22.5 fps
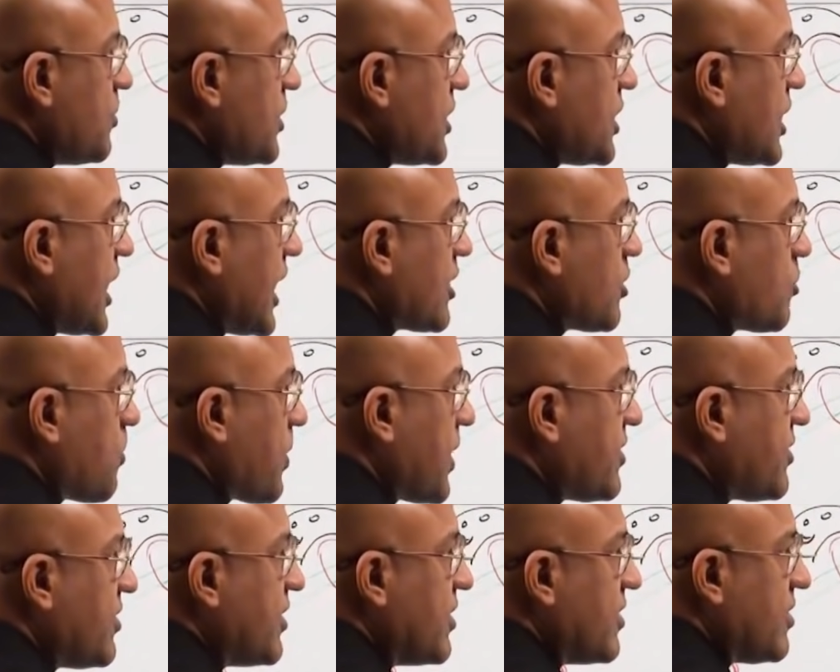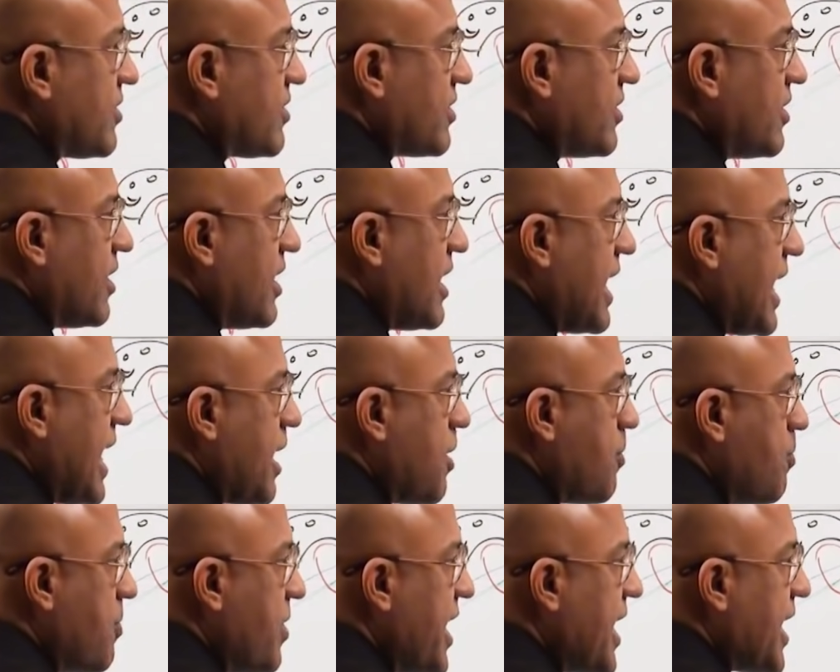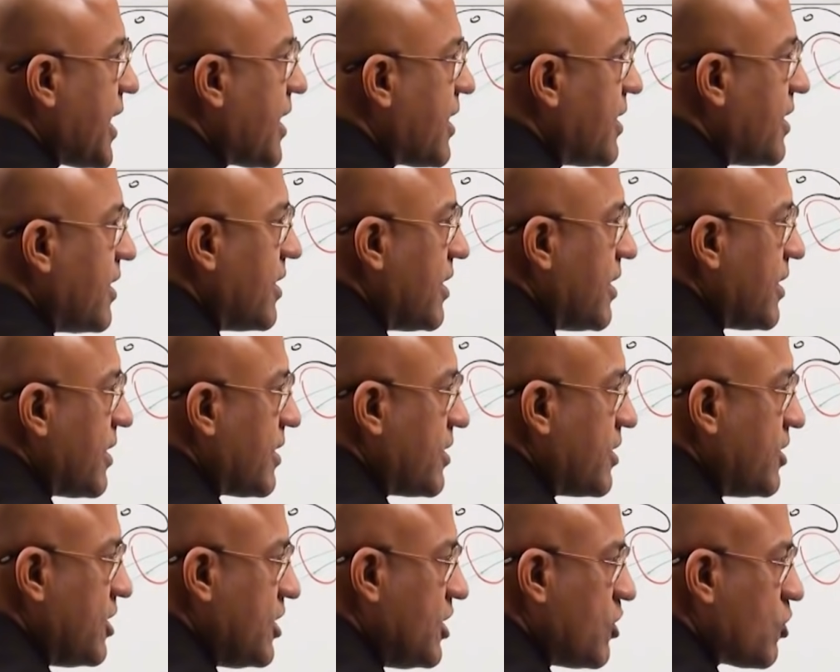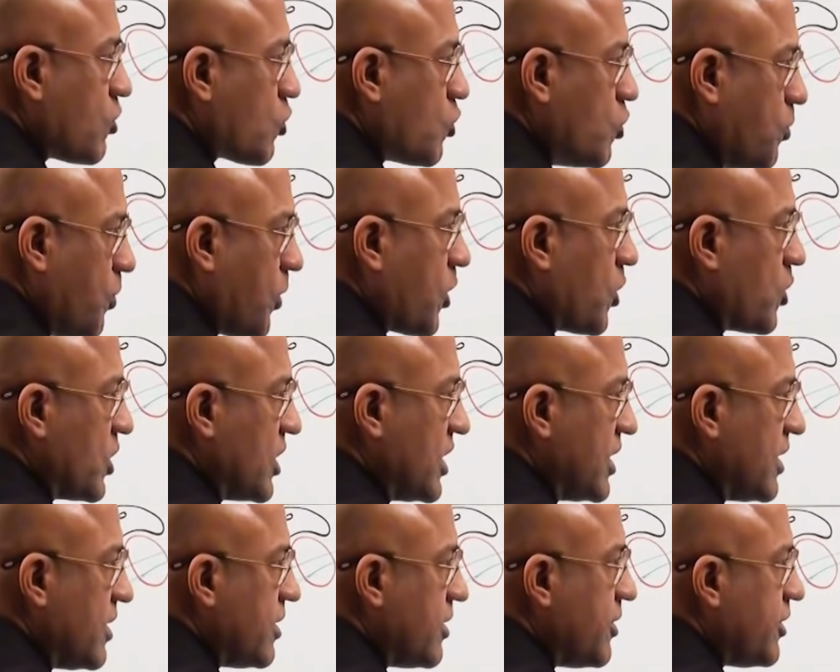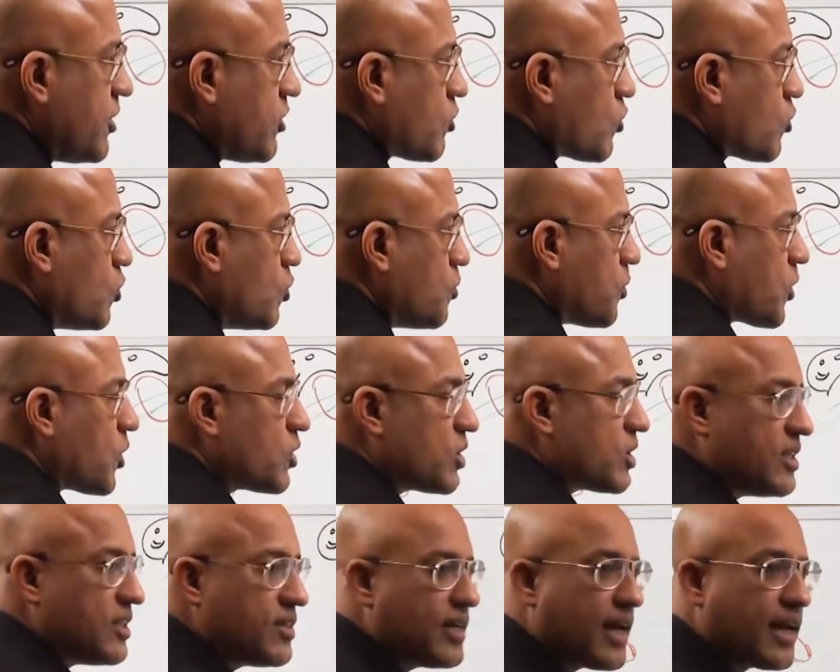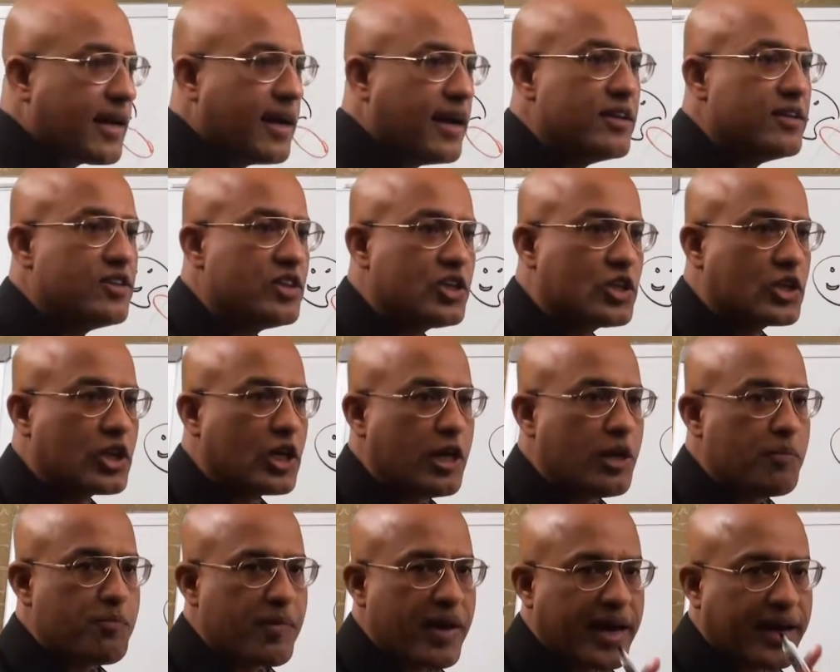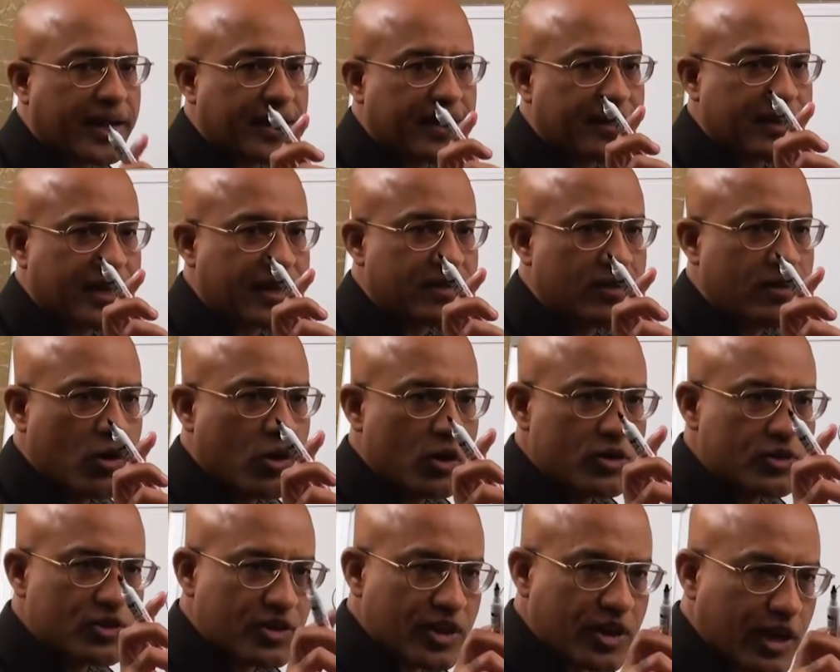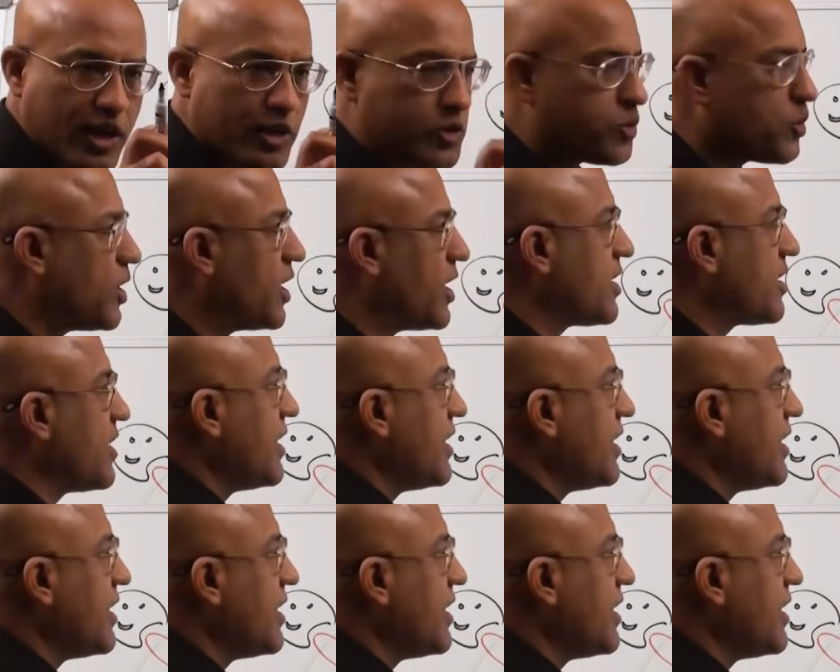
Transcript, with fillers: which expresses and make these two proteins, these two proteins are initially make that single unit.